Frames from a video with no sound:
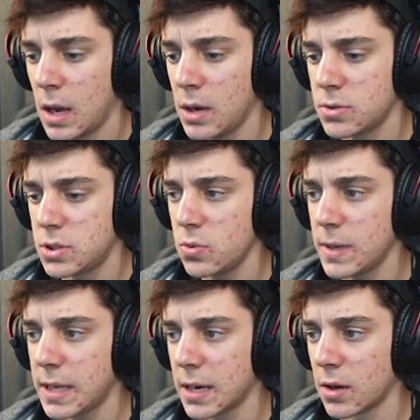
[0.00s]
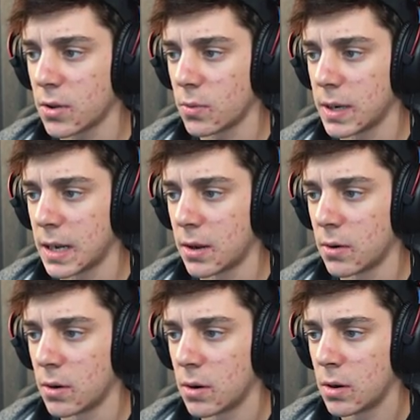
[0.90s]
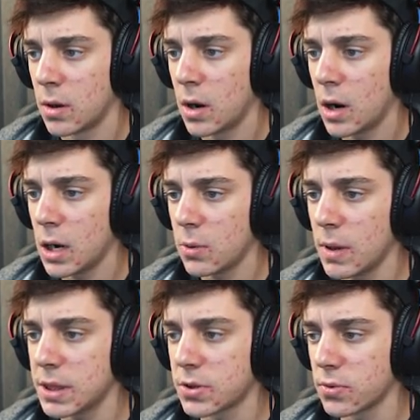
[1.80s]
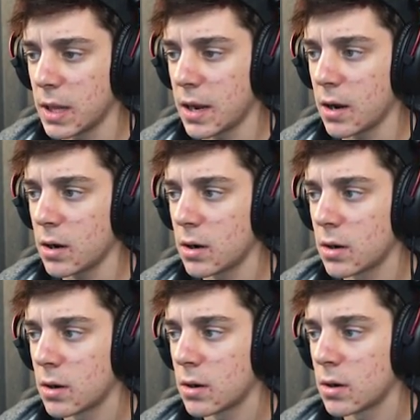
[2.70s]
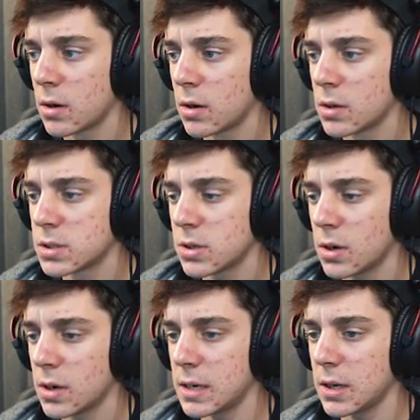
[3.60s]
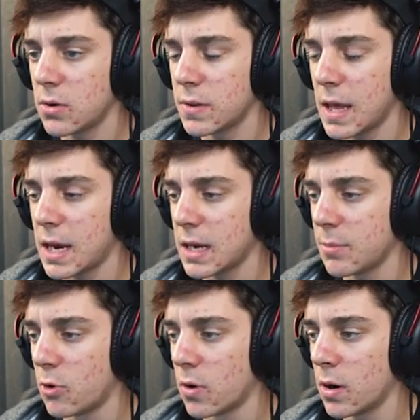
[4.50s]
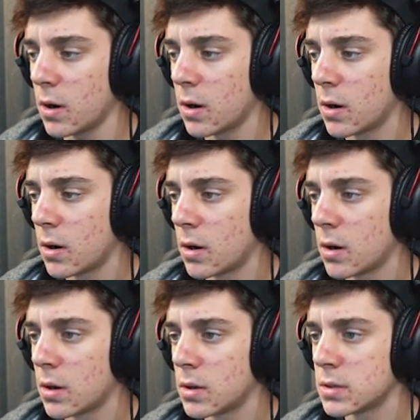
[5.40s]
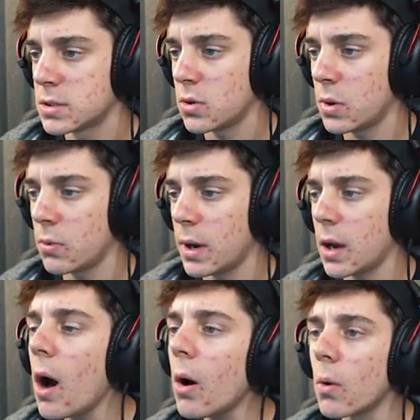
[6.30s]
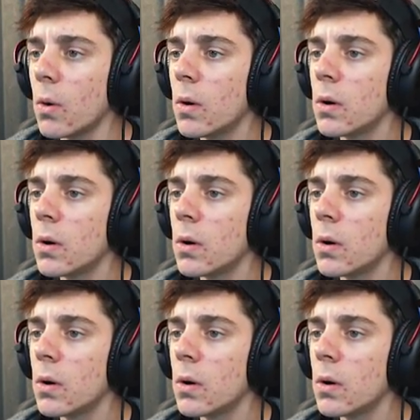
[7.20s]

how do we get all the way down? Already went through there, so I don't need to go in that anymore. So where do I go?